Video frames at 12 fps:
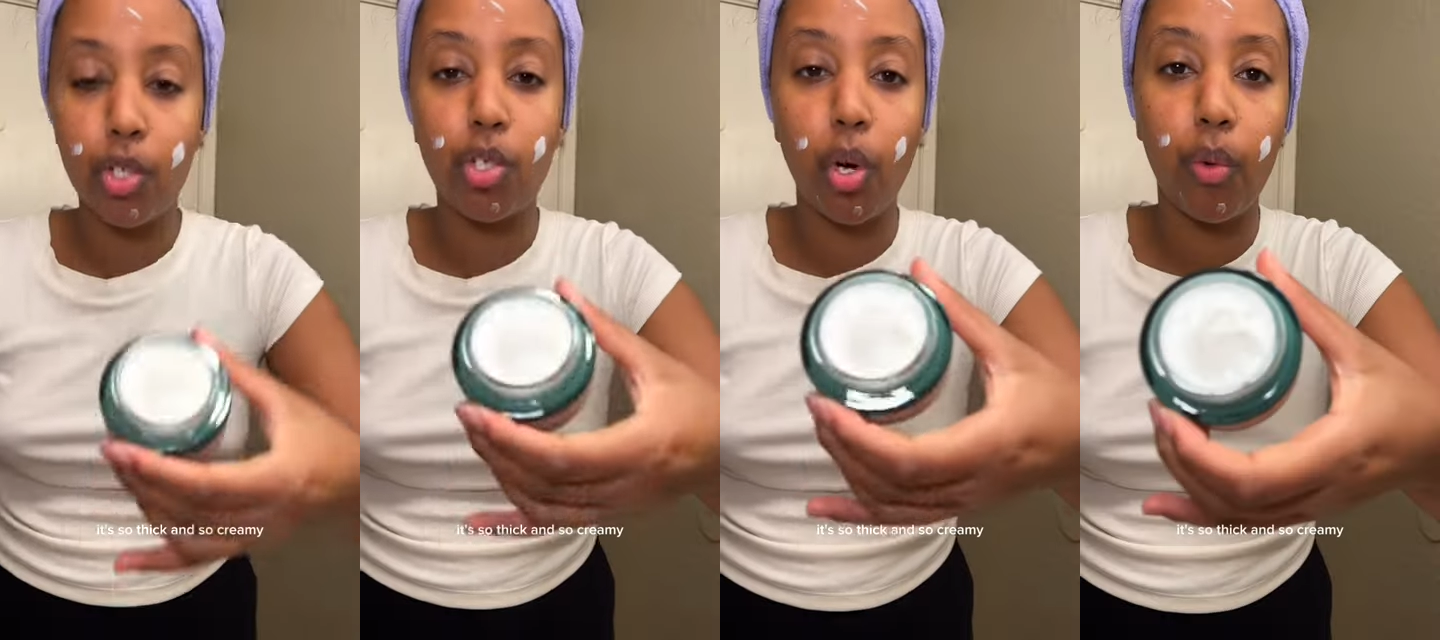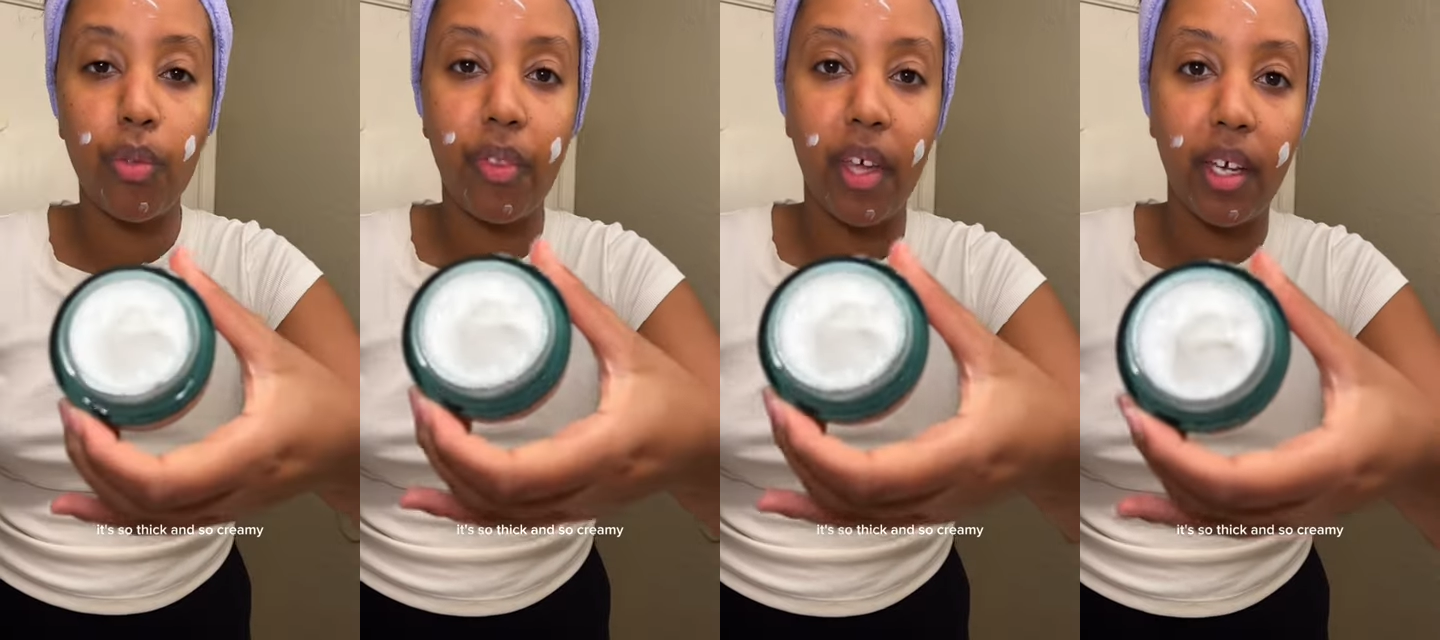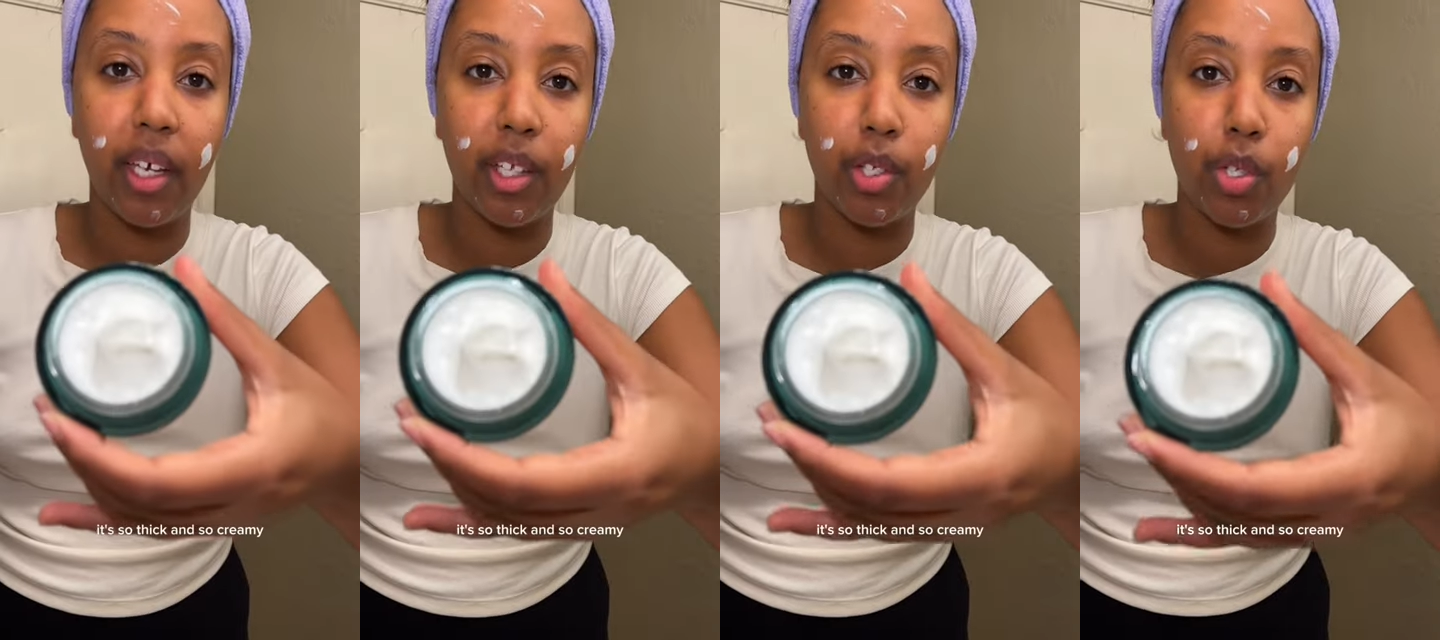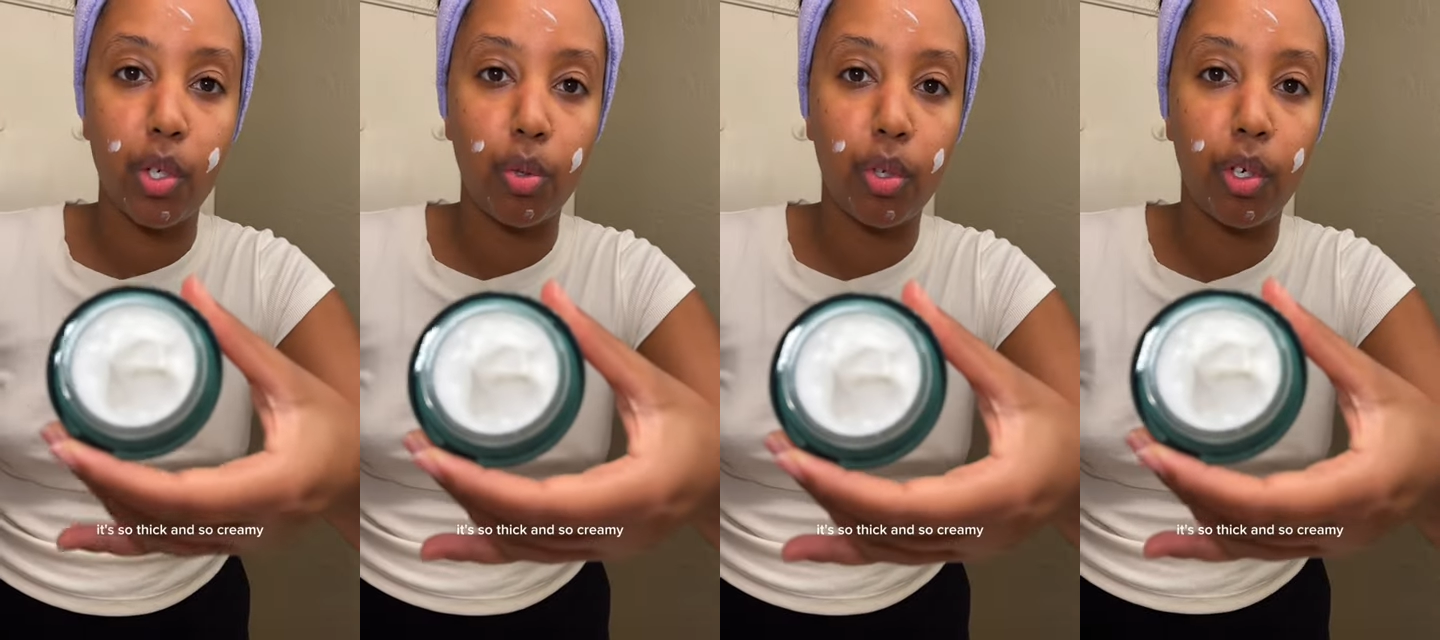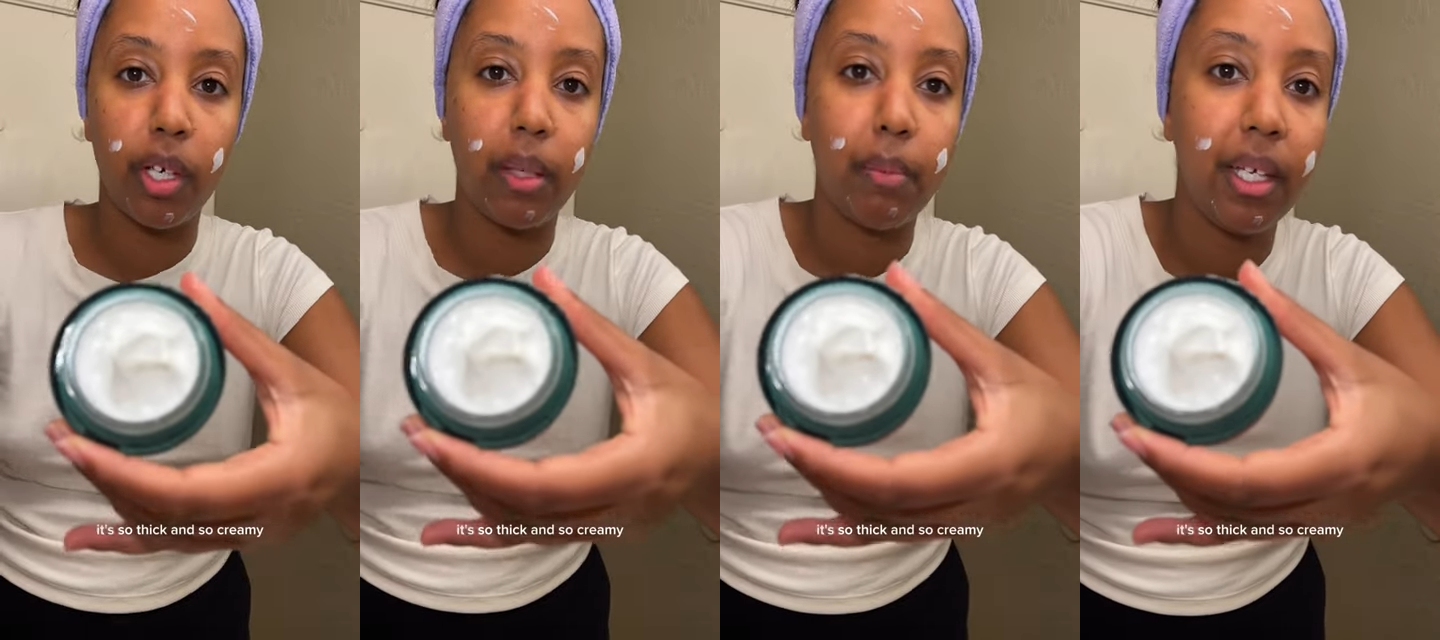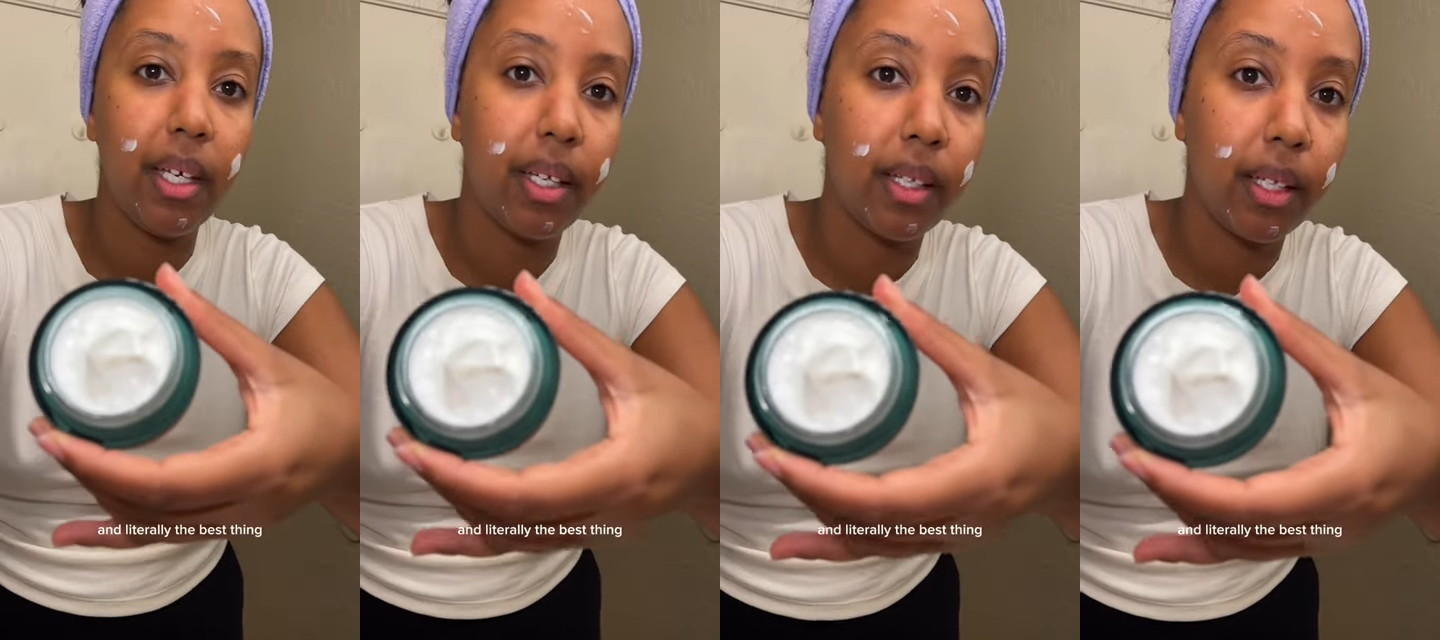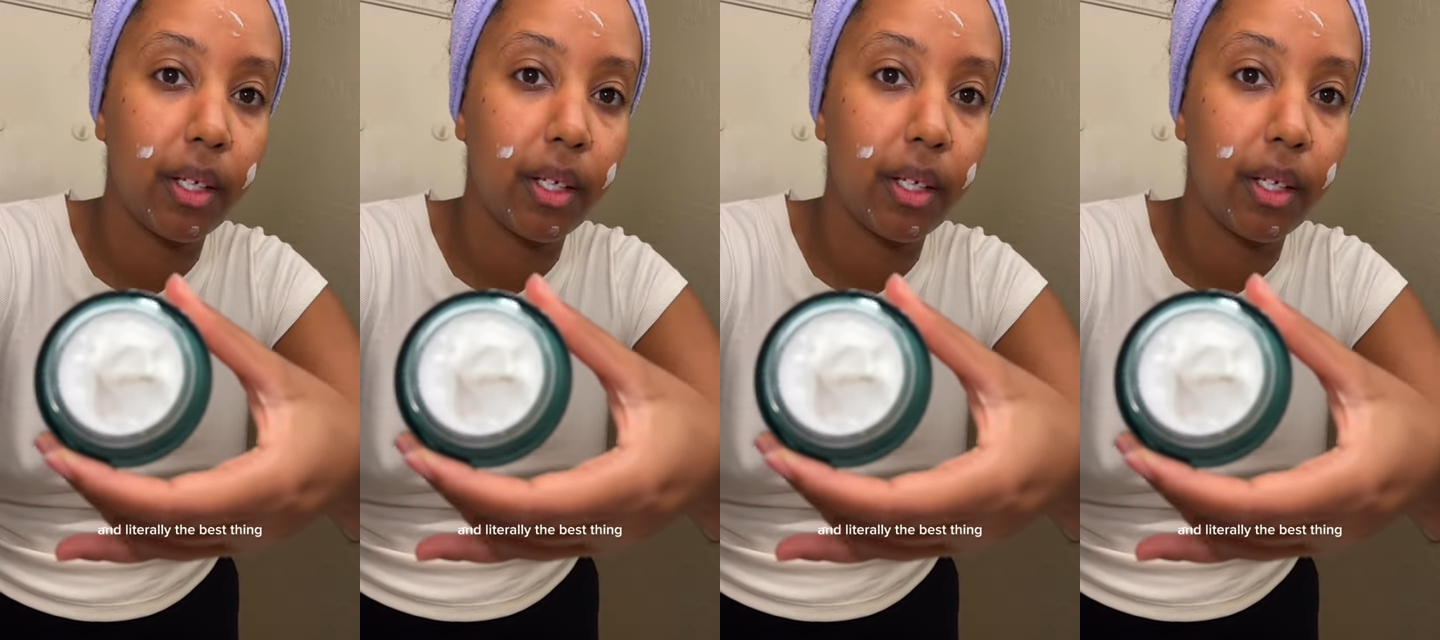so thick and so creamy and